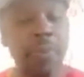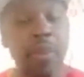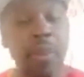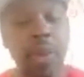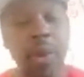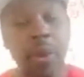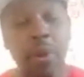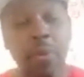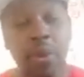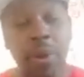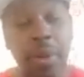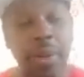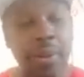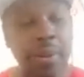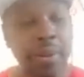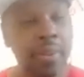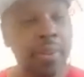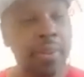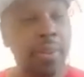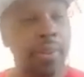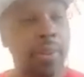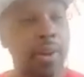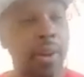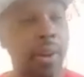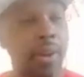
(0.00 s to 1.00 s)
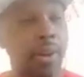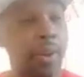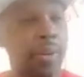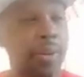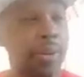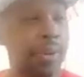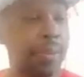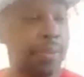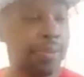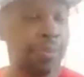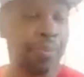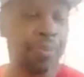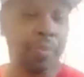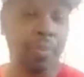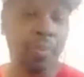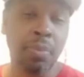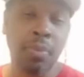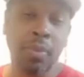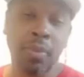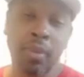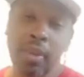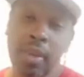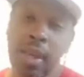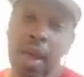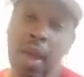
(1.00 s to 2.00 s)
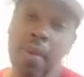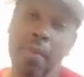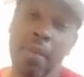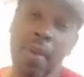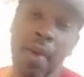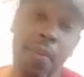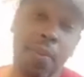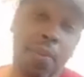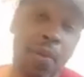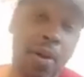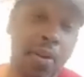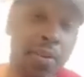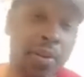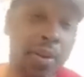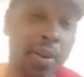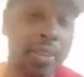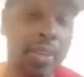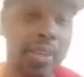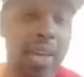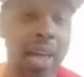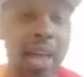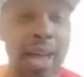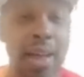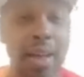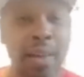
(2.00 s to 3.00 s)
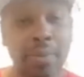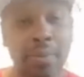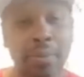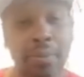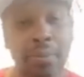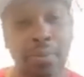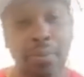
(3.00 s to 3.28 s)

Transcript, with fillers: Anyway, um, yeah, man, we'll have a good time.